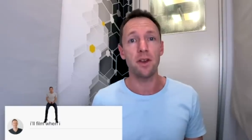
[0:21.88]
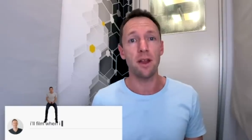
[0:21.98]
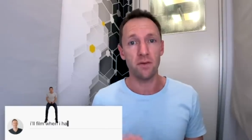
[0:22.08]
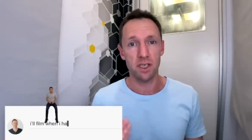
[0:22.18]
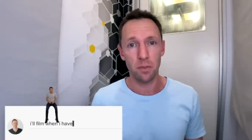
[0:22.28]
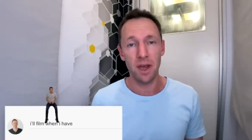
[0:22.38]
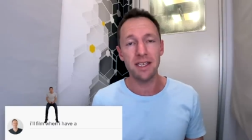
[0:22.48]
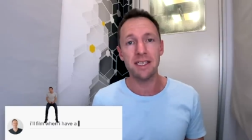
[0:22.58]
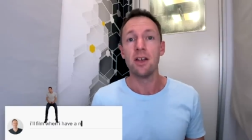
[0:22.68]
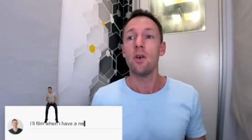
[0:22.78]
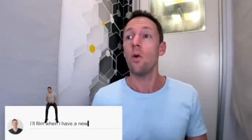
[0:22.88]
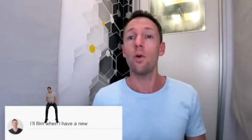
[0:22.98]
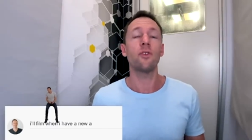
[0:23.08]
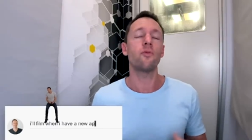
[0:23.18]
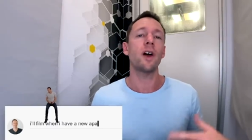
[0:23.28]
enough space
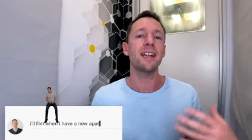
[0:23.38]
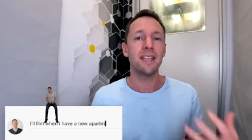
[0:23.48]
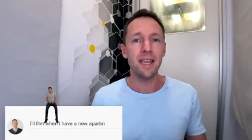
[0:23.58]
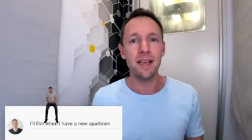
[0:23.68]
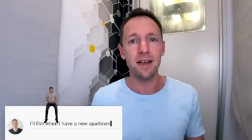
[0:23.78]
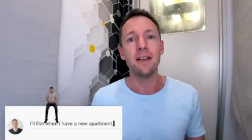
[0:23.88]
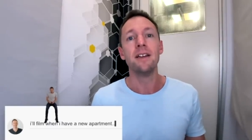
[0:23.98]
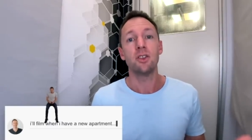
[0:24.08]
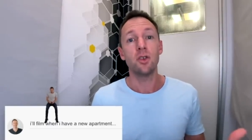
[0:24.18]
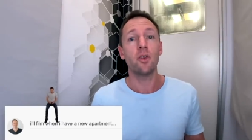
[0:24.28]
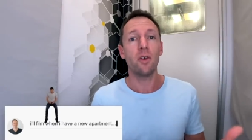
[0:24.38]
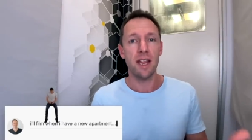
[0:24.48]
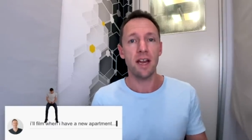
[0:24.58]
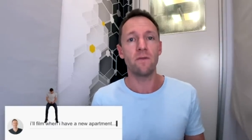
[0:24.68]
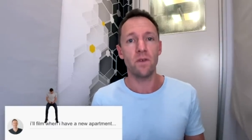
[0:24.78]
or the right gear to create